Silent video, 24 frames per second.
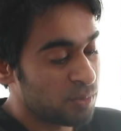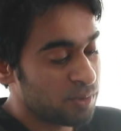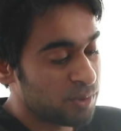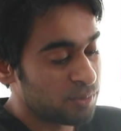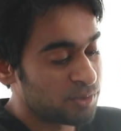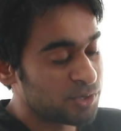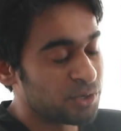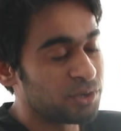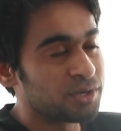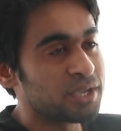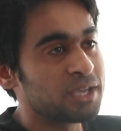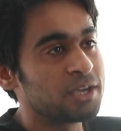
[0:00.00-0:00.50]

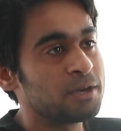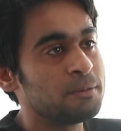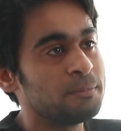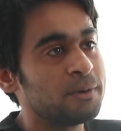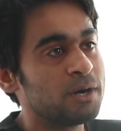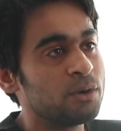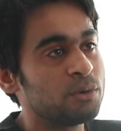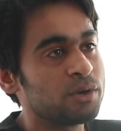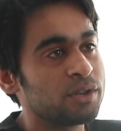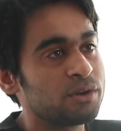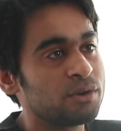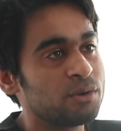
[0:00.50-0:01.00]
we were talking
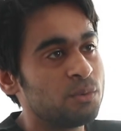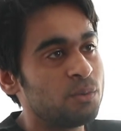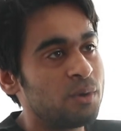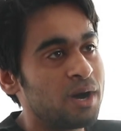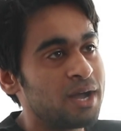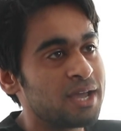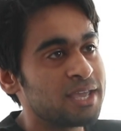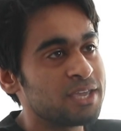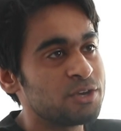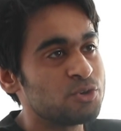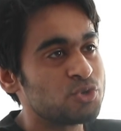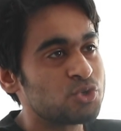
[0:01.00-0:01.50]
about,
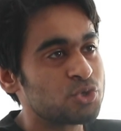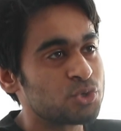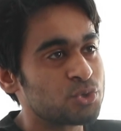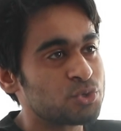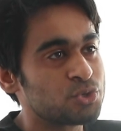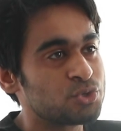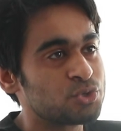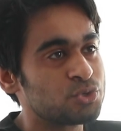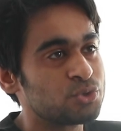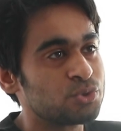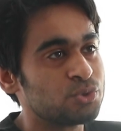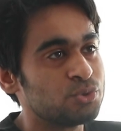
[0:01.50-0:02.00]
why you
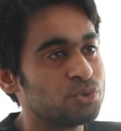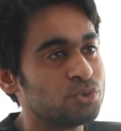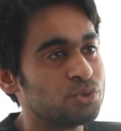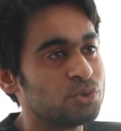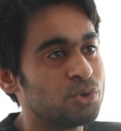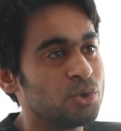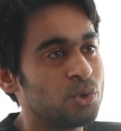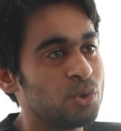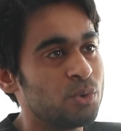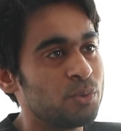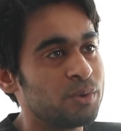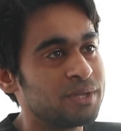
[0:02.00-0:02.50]
chose
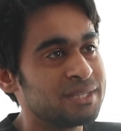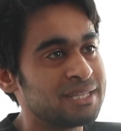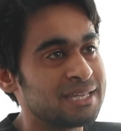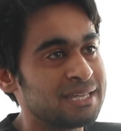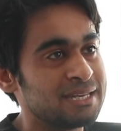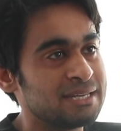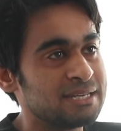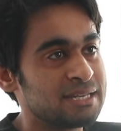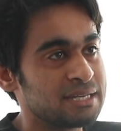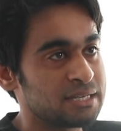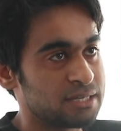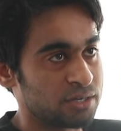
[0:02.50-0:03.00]
to go with
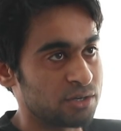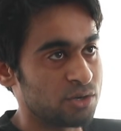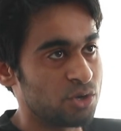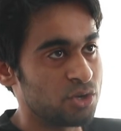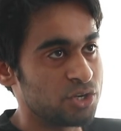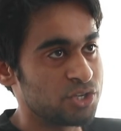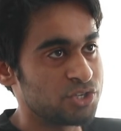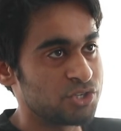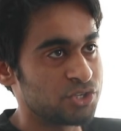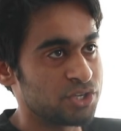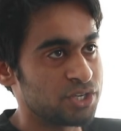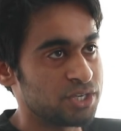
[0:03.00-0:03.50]
Indic
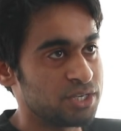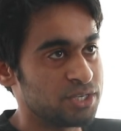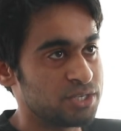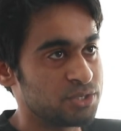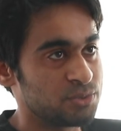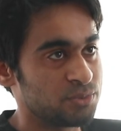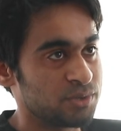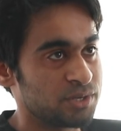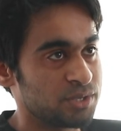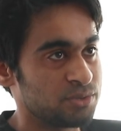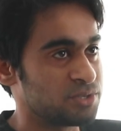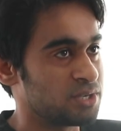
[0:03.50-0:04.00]

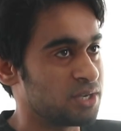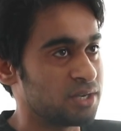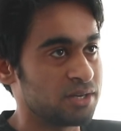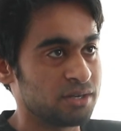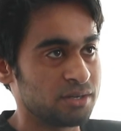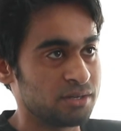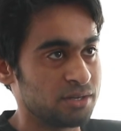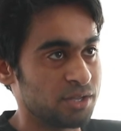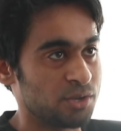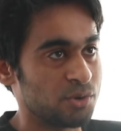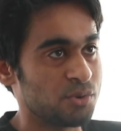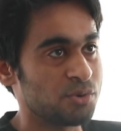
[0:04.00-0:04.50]
Technologies when you
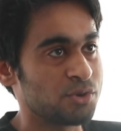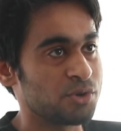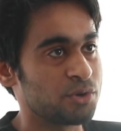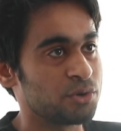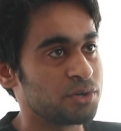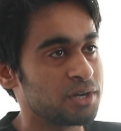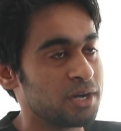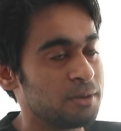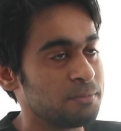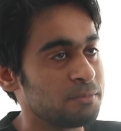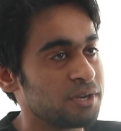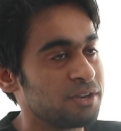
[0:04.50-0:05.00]
started,
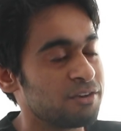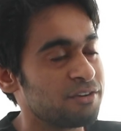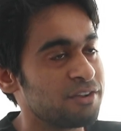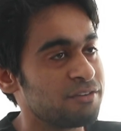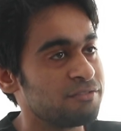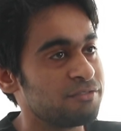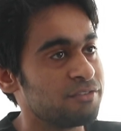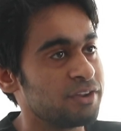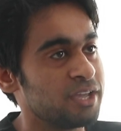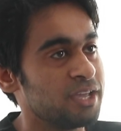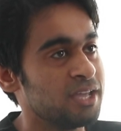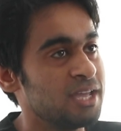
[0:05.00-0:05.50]
your company
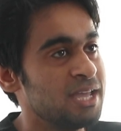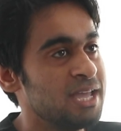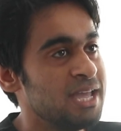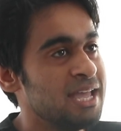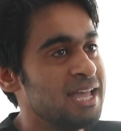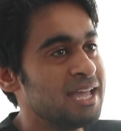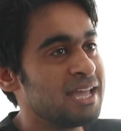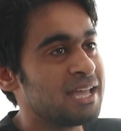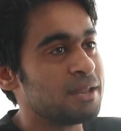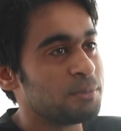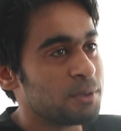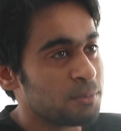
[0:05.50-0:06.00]
Reverie,
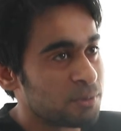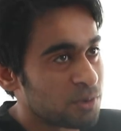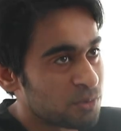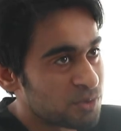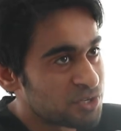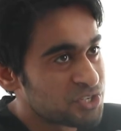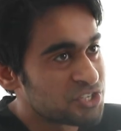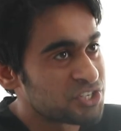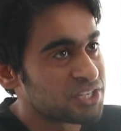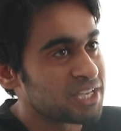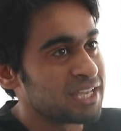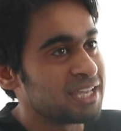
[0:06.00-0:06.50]
and
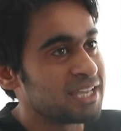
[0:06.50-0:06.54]
people were